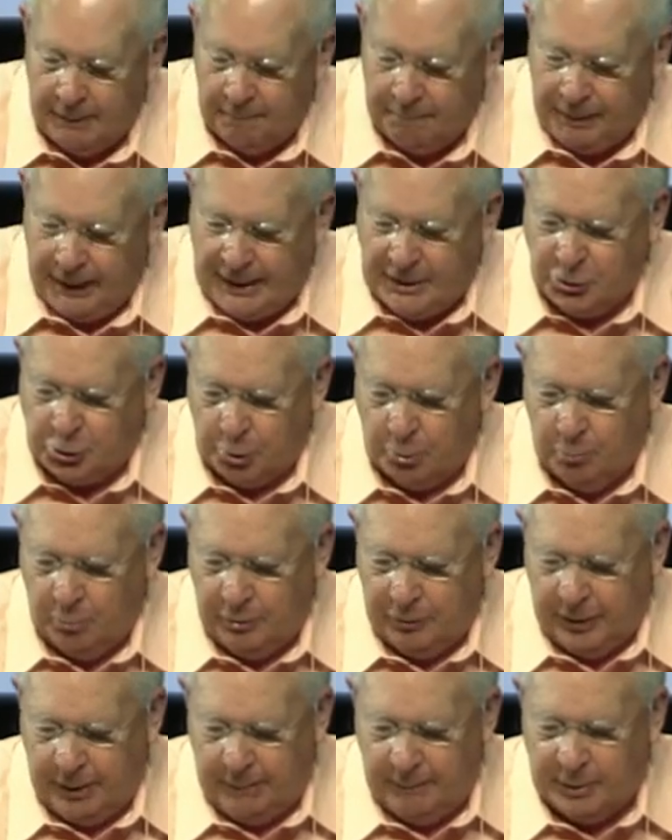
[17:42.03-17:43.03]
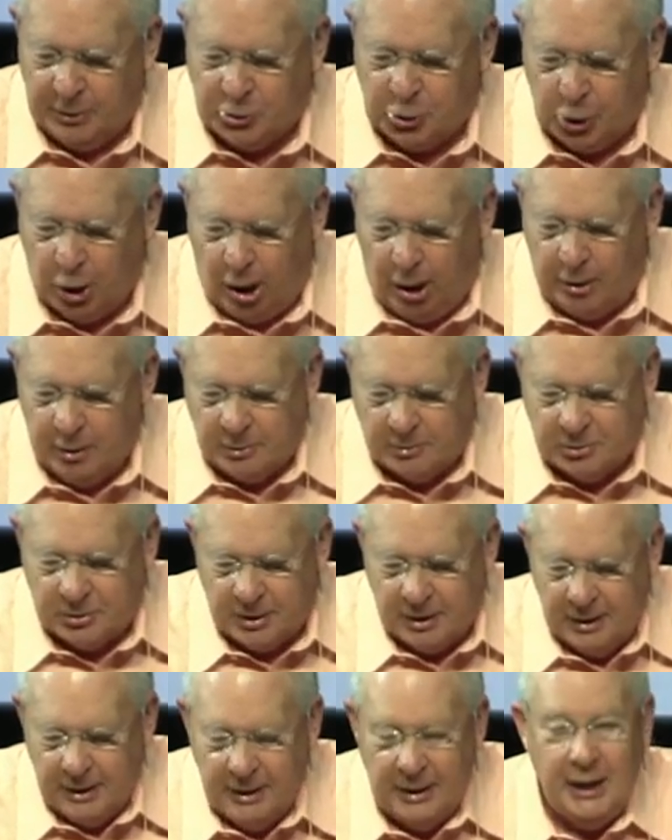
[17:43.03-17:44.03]
impatient with him and
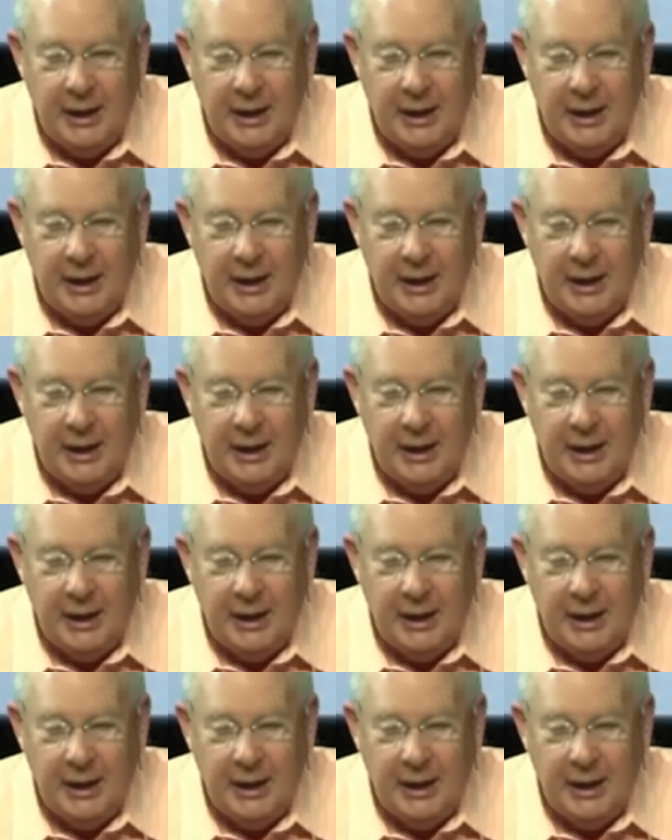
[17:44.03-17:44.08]
charged.